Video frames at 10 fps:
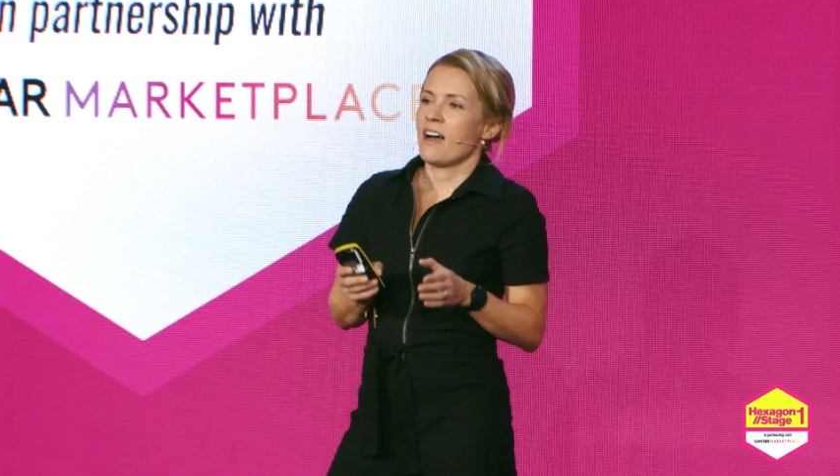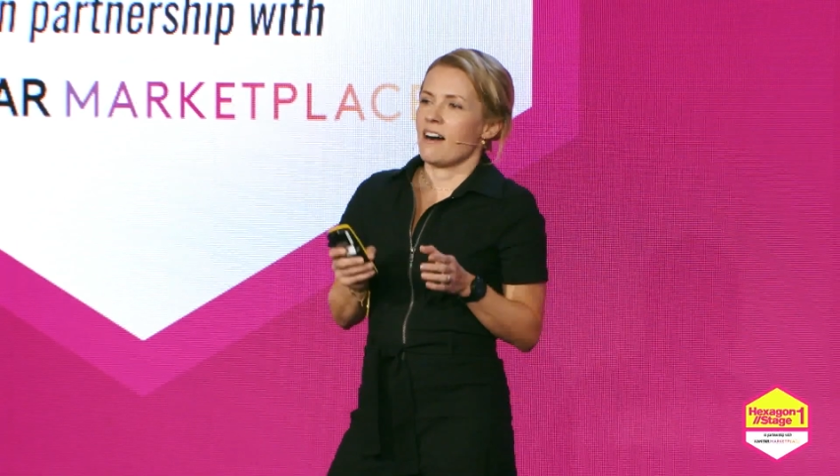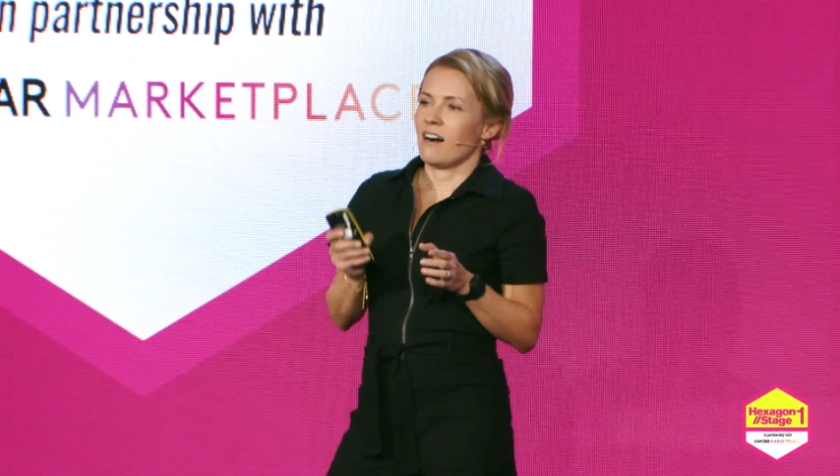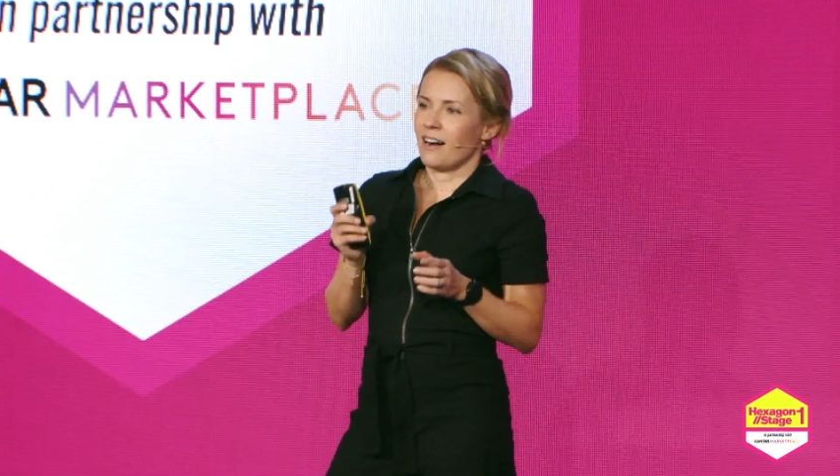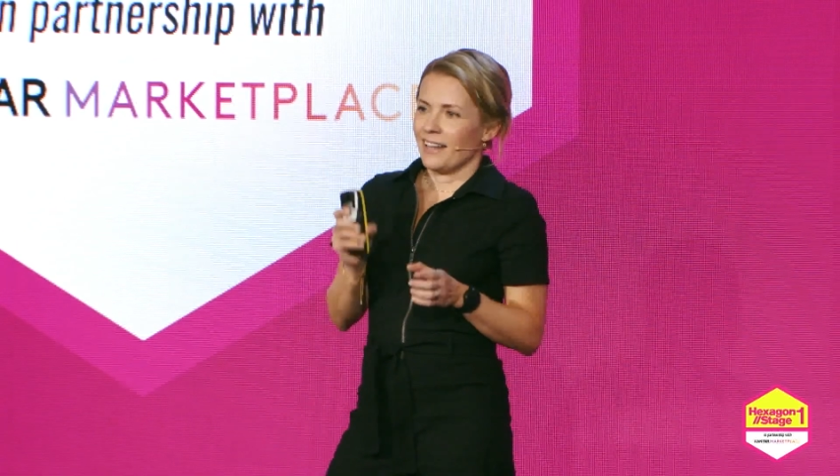
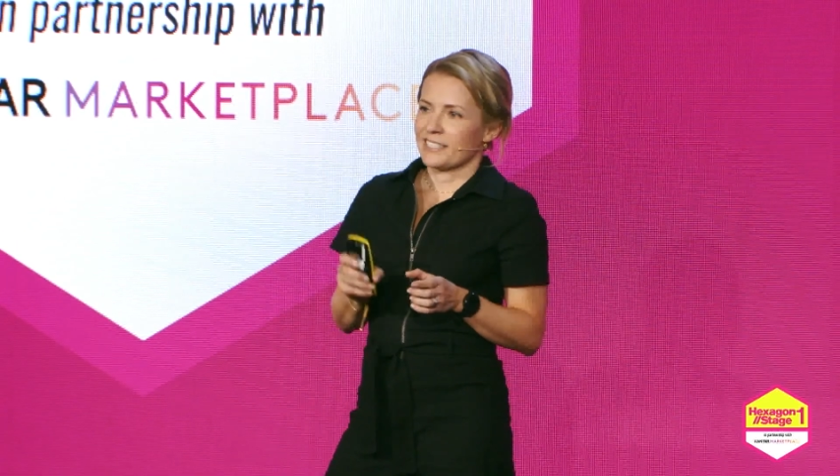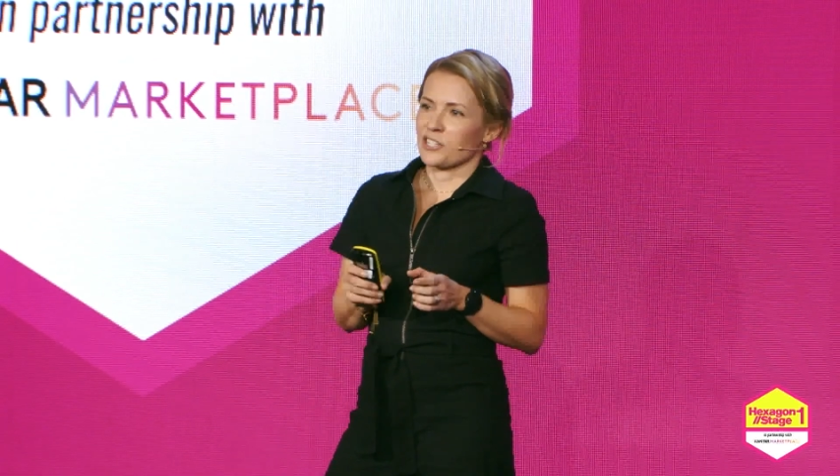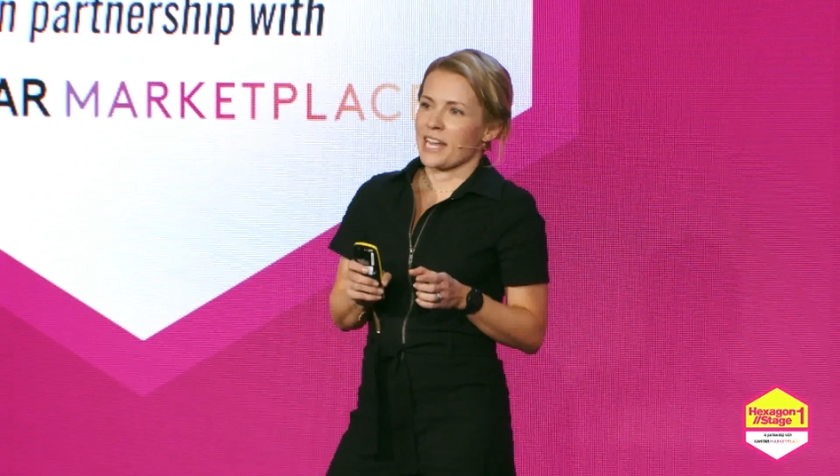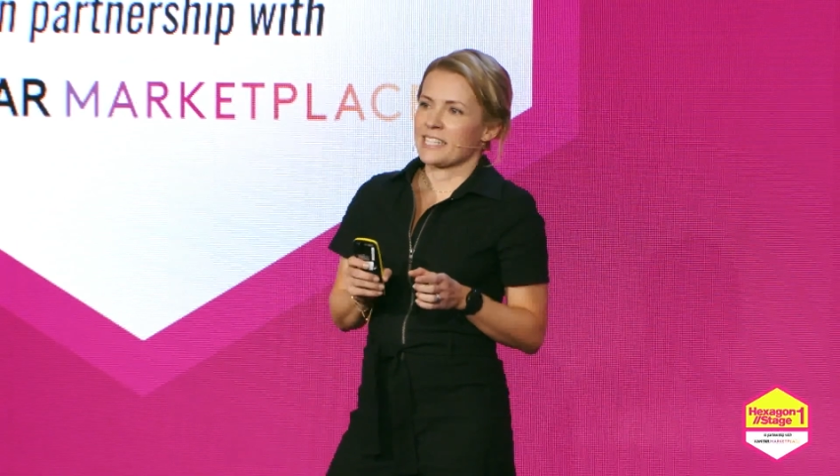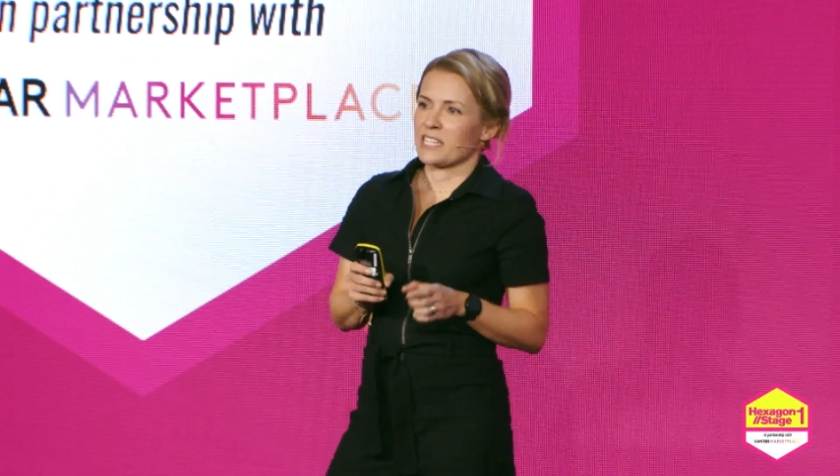are
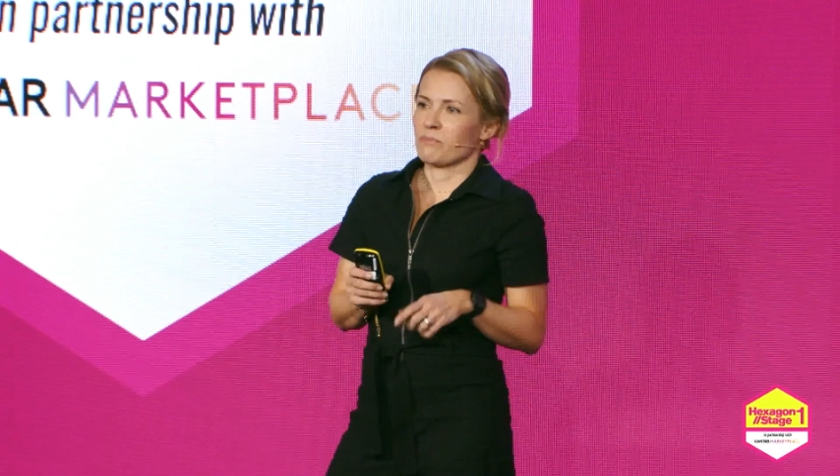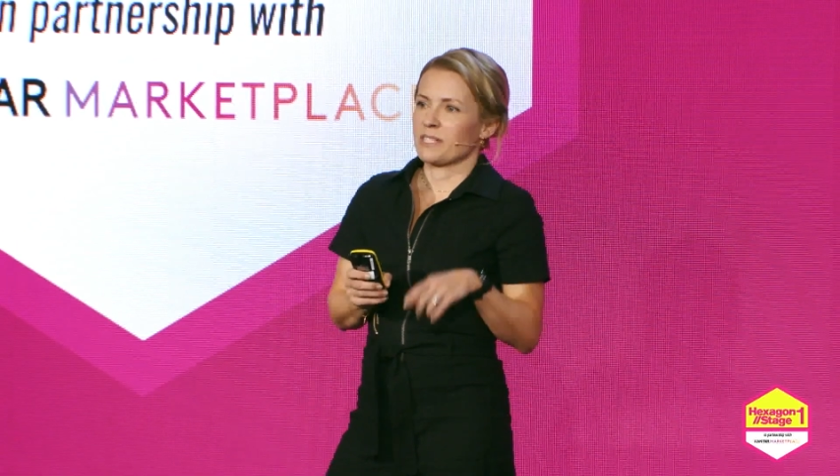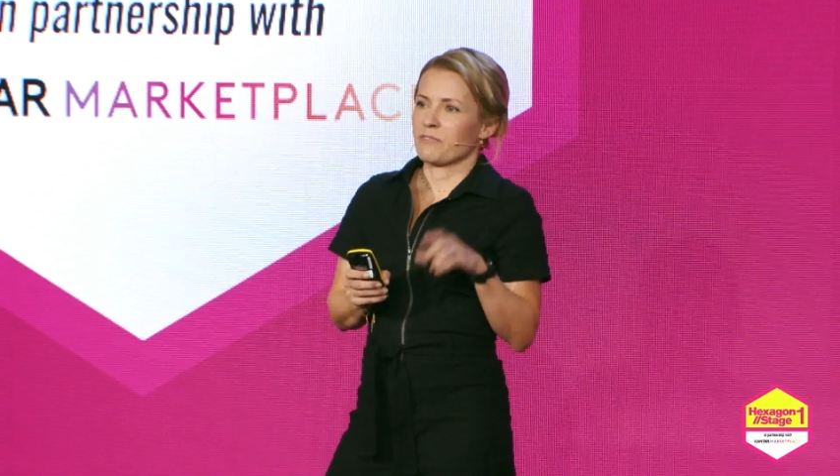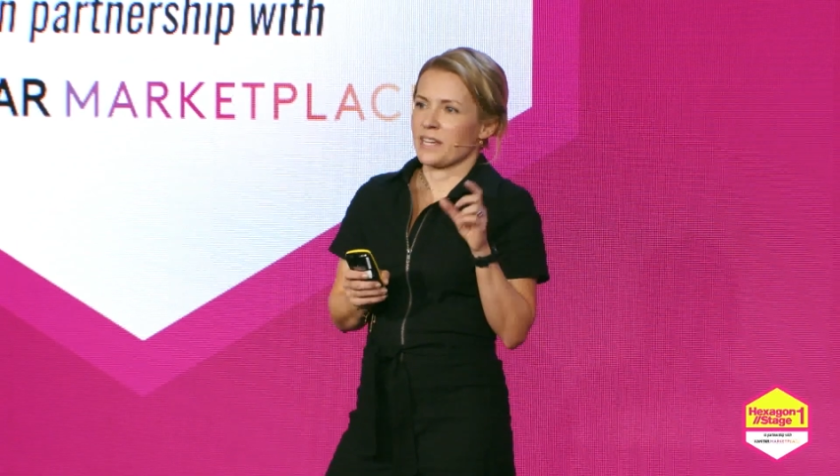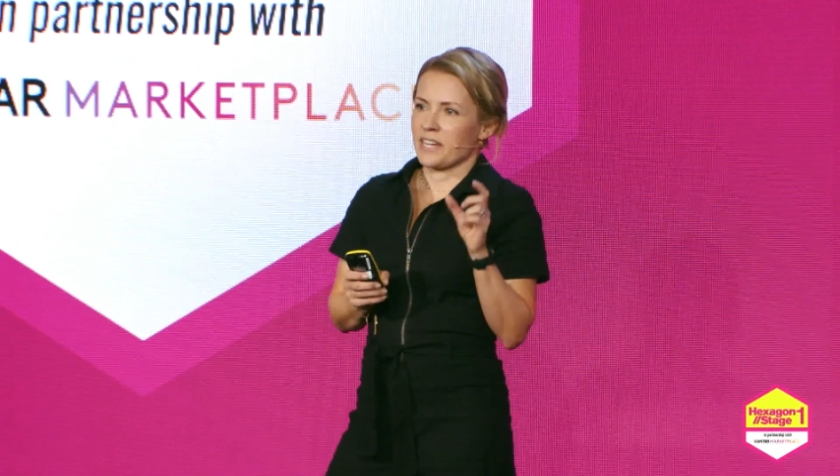alternating
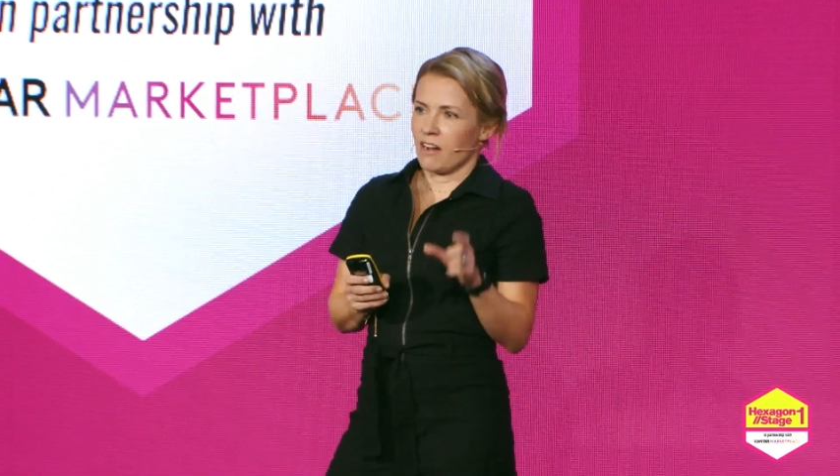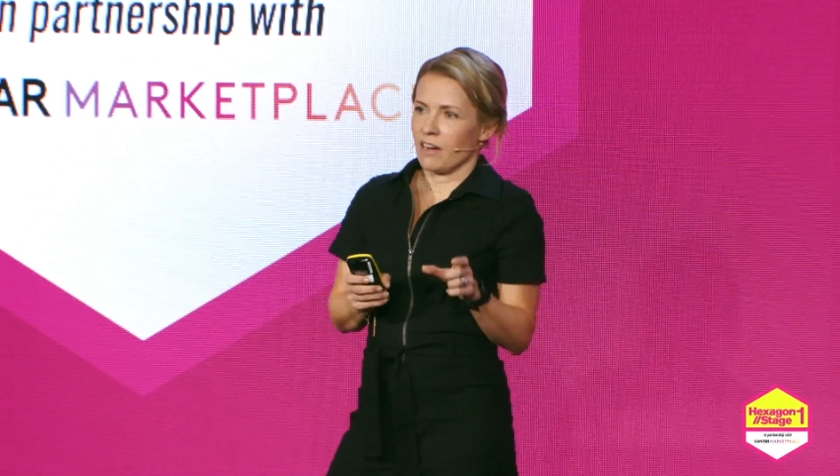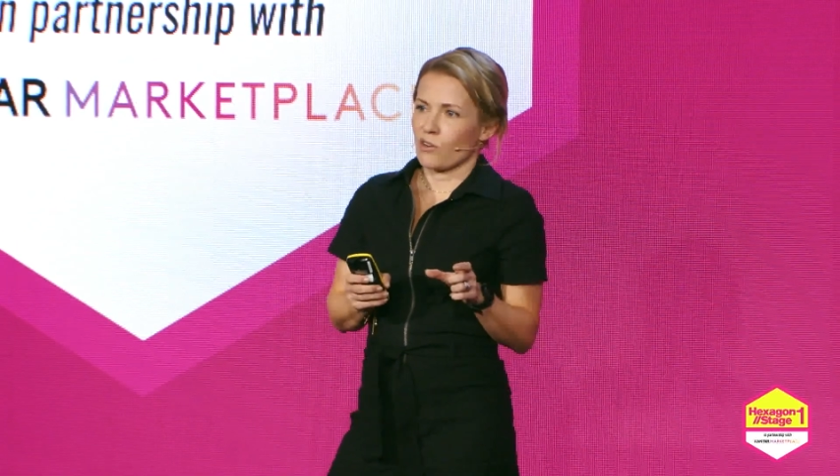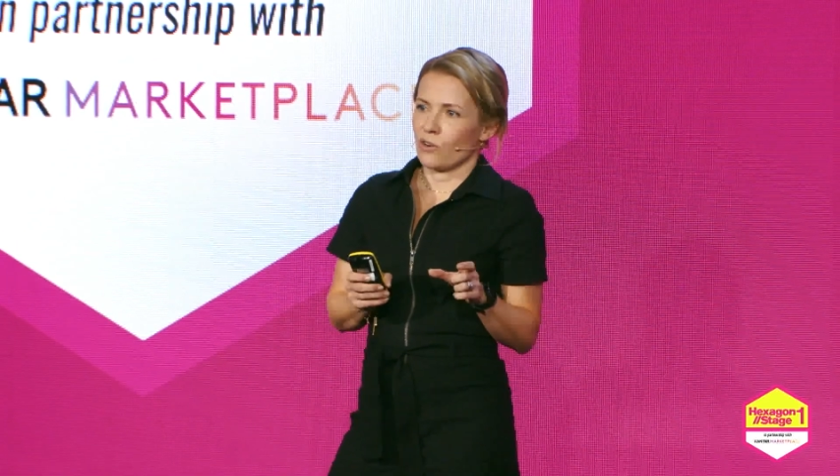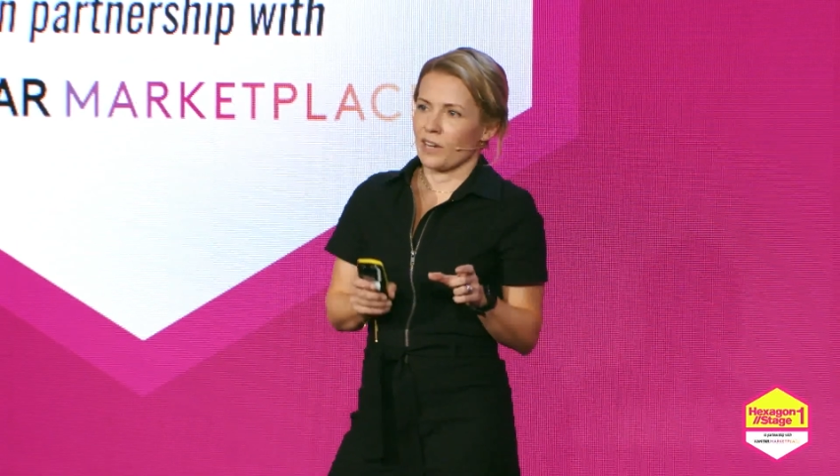between
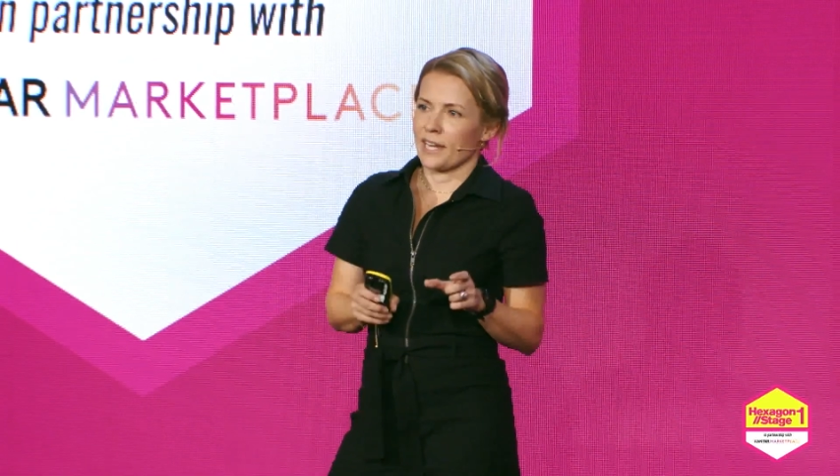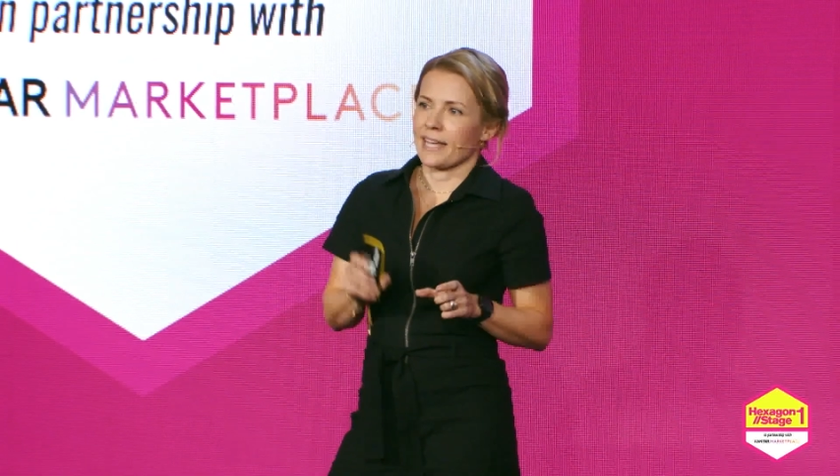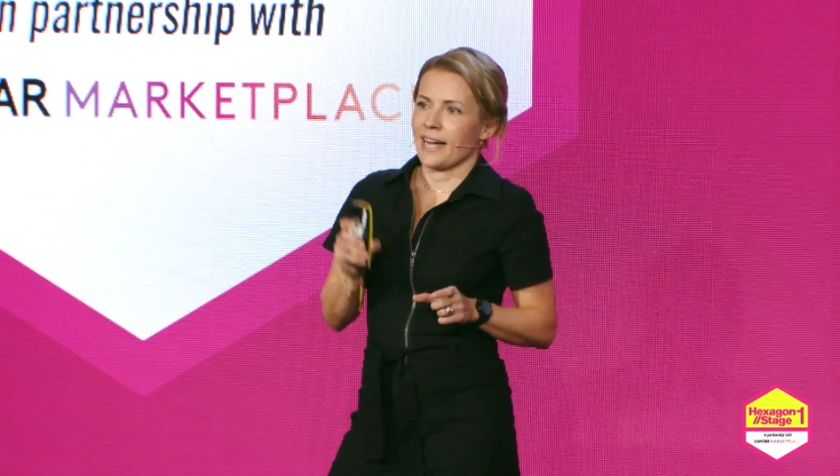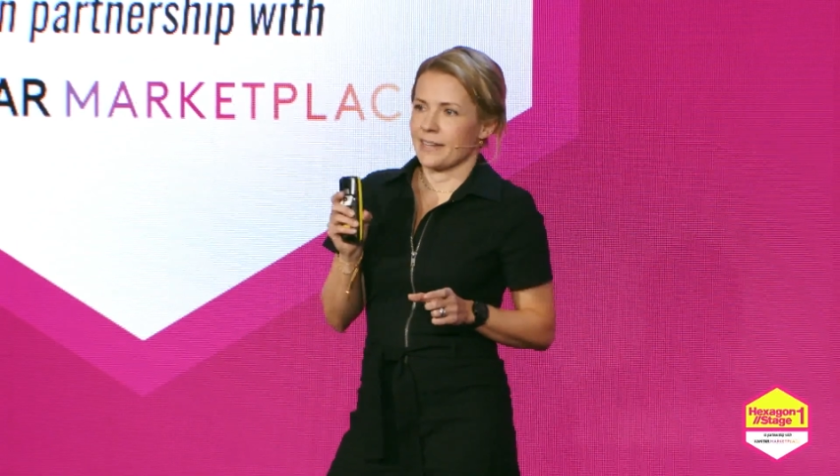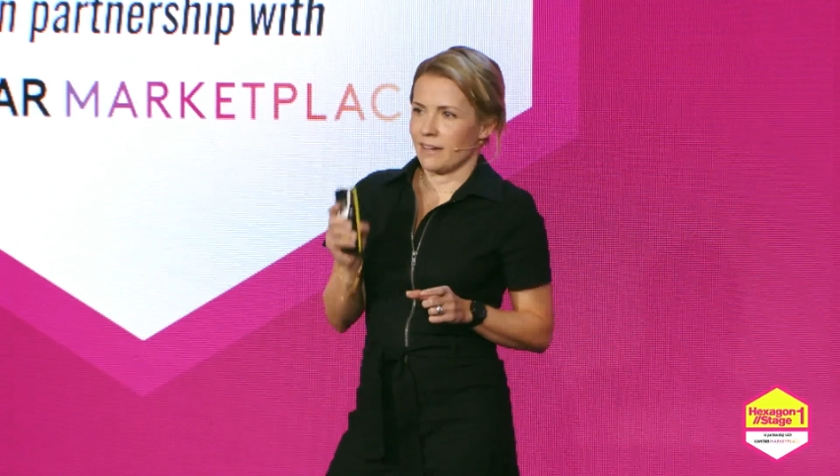alcoholic and